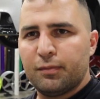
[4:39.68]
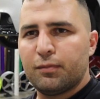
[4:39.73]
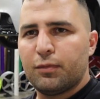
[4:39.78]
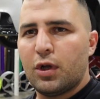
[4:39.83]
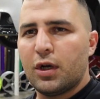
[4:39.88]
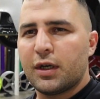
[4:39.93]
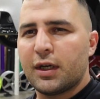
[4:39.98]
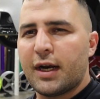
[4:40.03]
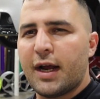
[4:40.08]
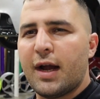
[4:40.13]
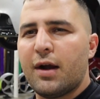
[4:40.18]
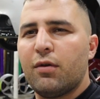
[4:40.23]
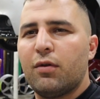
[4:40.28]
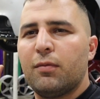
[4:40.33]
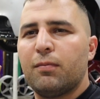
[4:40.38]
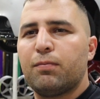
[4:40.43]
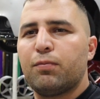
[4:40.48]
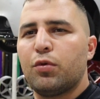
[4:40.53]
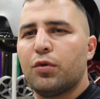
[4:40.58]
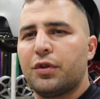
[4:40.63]
plug it
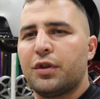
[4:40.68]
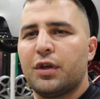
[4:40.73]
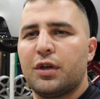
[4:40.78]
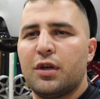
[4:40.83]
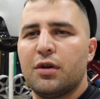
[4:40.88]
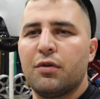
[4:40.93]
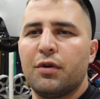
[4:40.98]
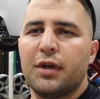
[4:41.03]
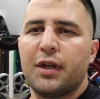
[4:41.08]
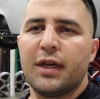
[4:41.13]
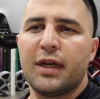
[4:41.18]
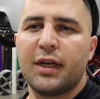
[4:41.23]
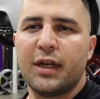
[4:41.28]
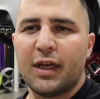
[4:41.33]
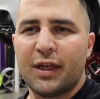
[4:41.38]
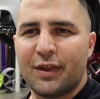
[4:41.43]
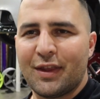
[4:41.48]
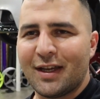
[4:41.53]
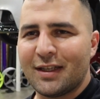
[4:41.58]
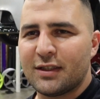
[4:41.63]
out, put the new one in,
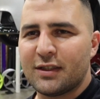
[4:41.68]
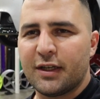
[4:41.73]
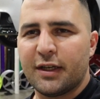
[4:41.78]
and that's